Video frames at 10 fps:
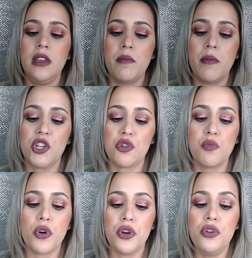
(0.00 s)
much
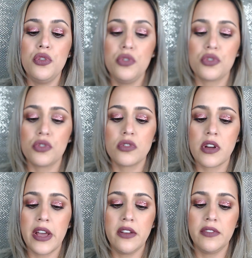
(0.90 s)
more neutral,
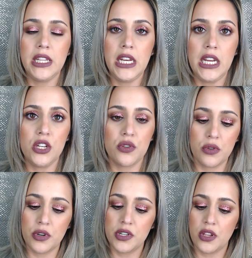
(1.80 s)
kind of leaning
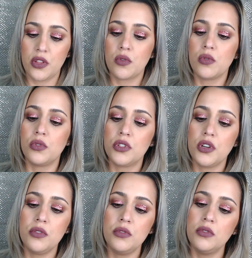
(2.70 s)
towards the cool
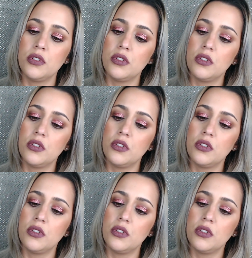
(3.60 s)
tone.